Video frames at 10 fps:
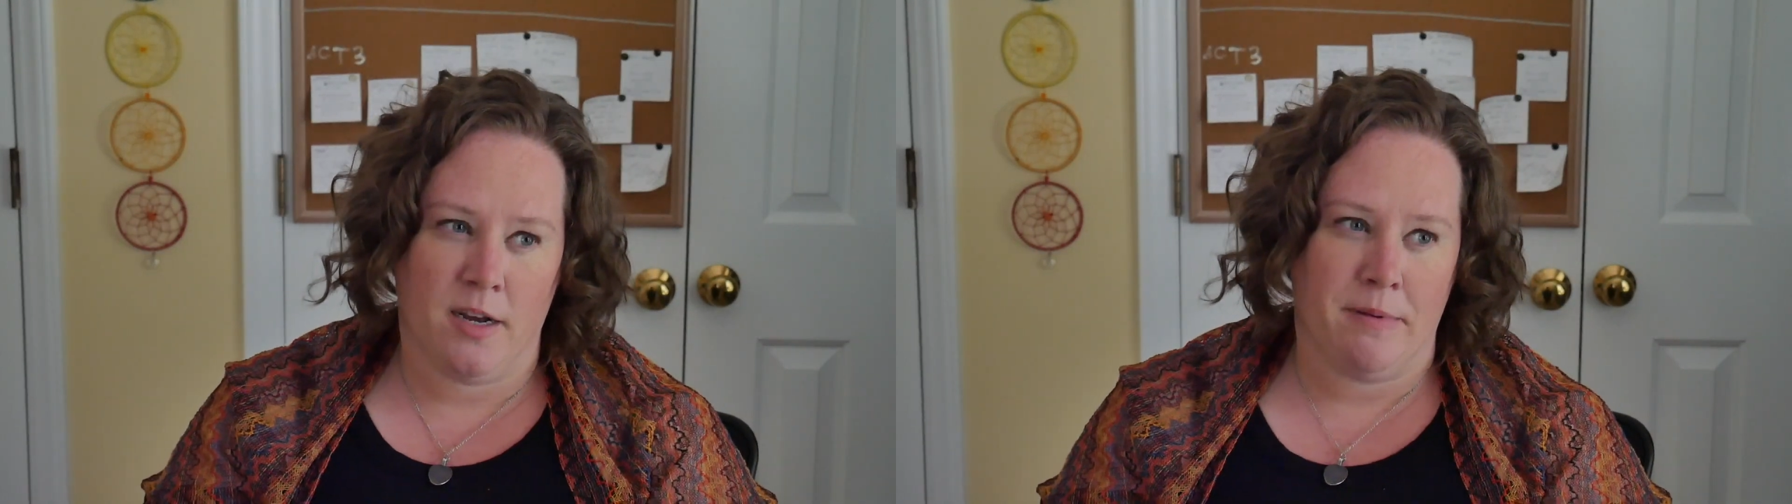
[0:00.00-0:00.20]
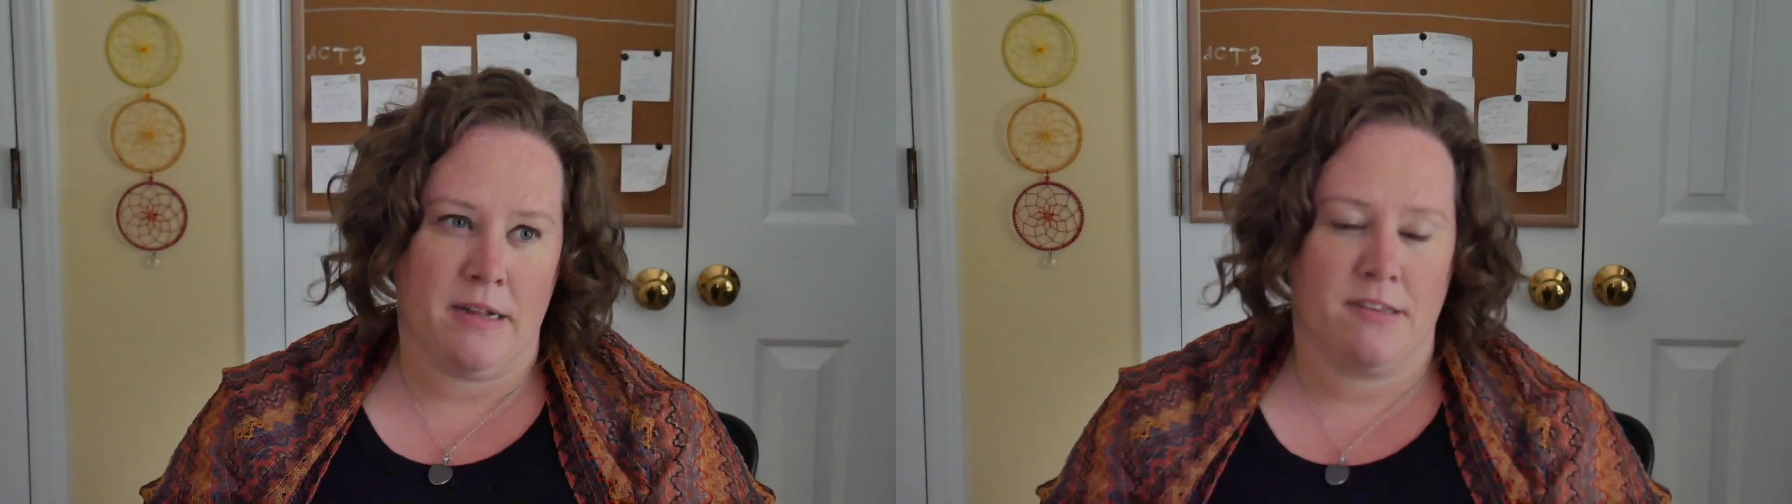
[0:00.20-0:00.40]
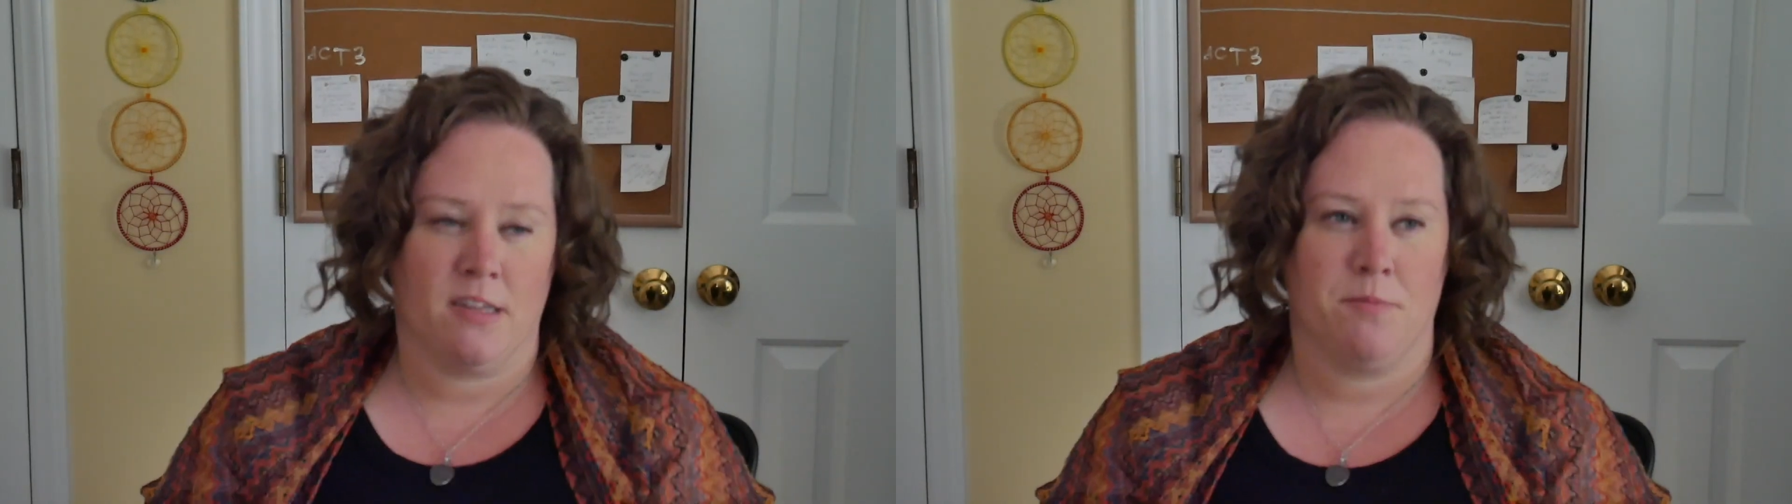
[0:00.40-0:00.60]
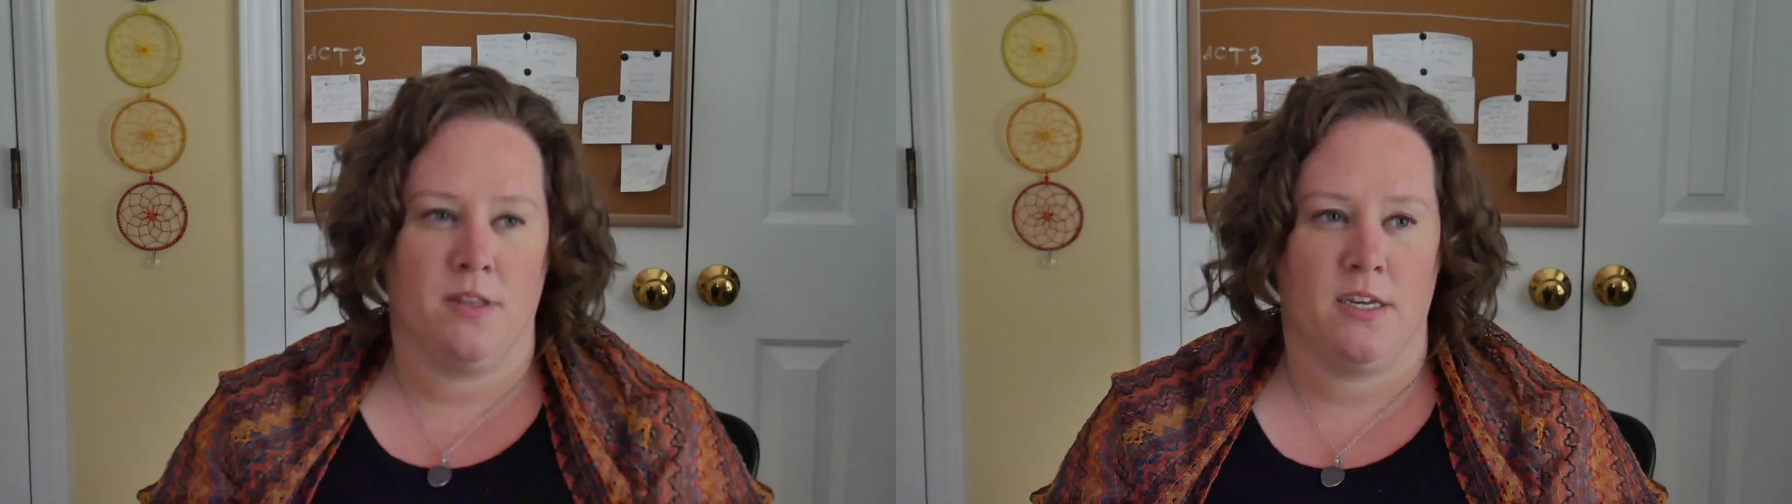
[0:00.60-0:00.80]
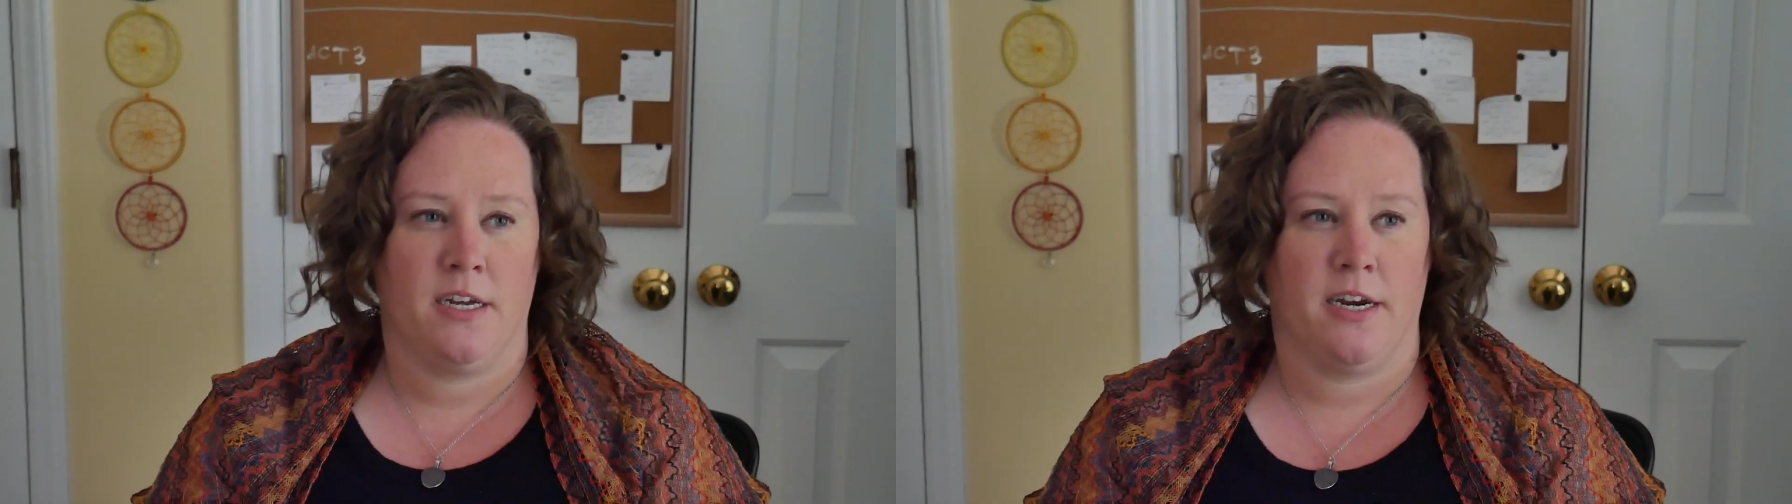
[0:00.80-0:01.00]
about some of
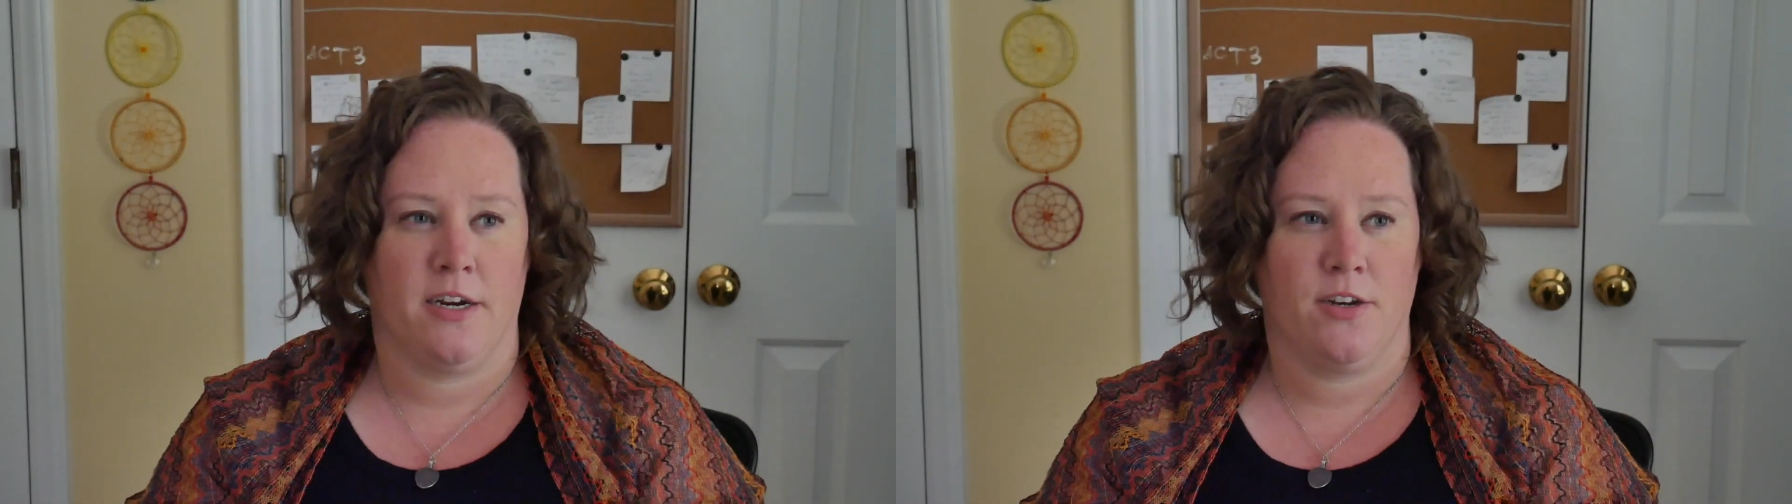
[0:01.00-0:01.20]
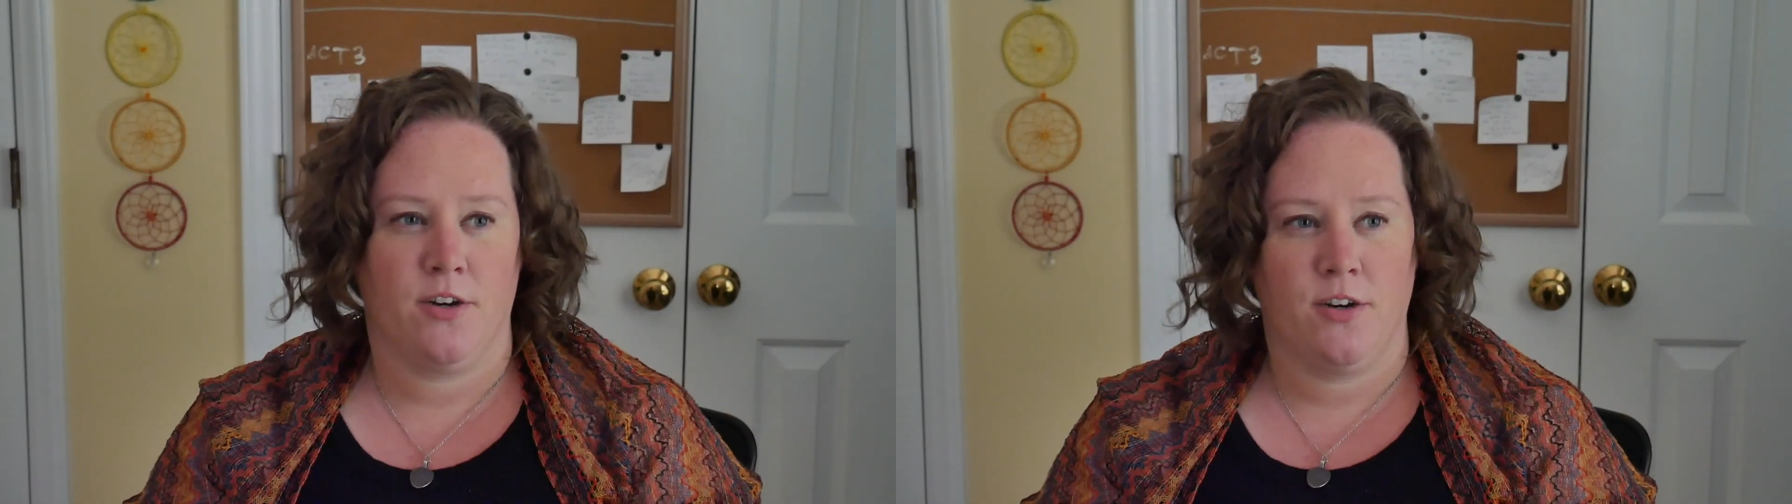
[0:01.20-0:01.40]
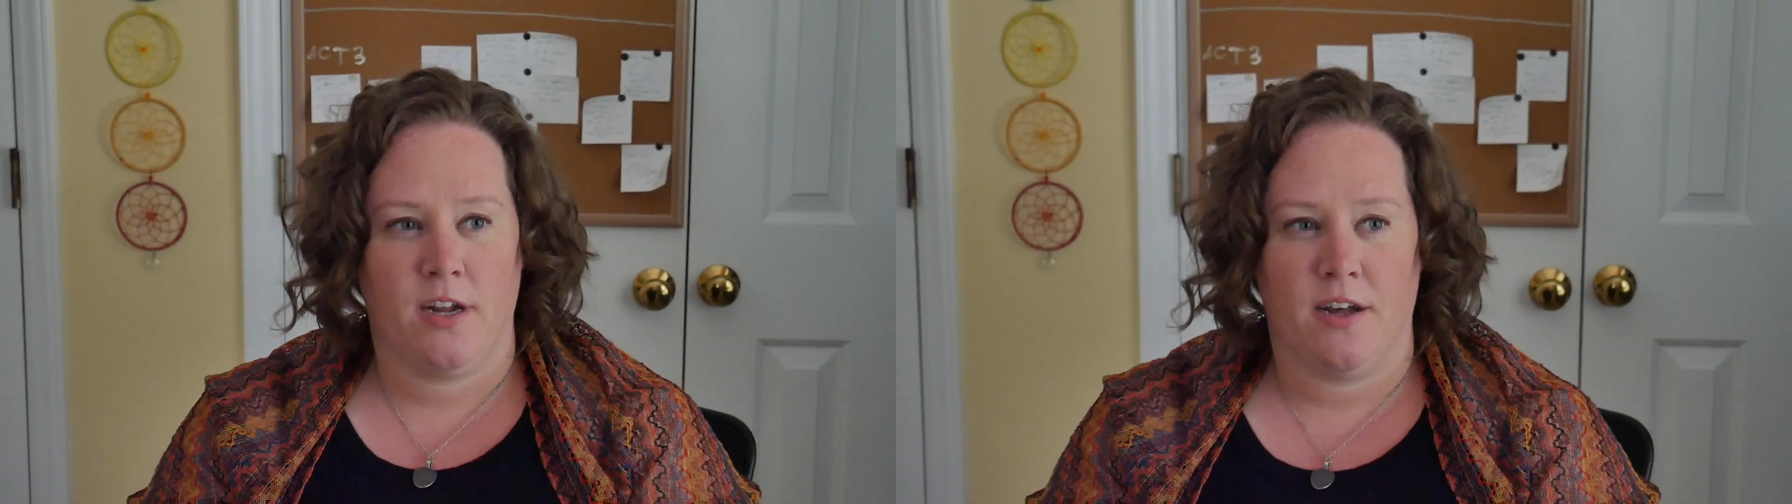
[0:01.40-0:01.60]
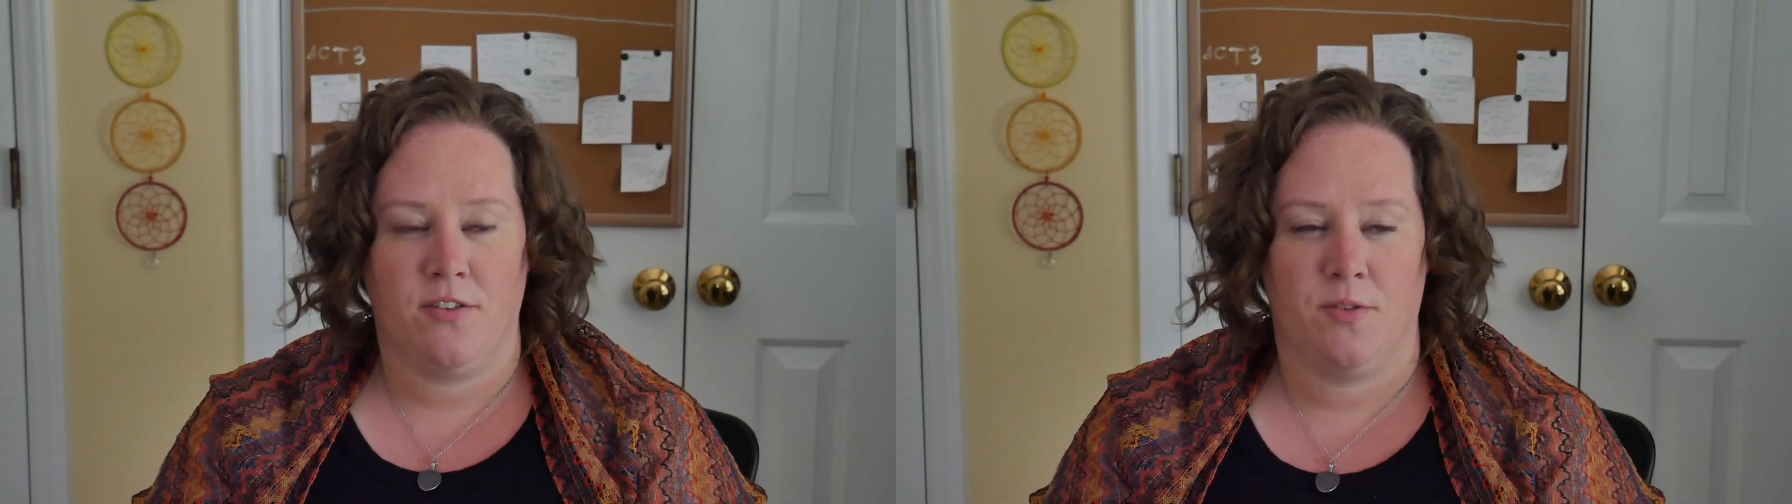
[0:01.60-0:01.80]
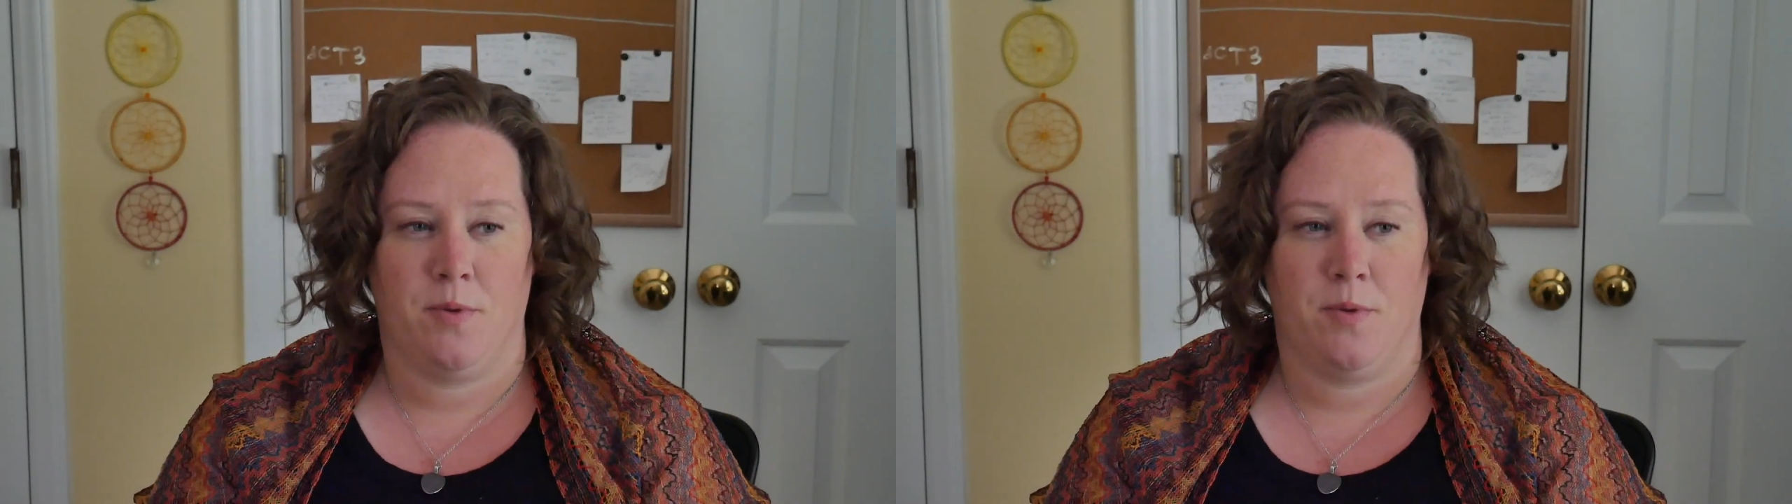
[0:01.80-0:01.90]
the character deaths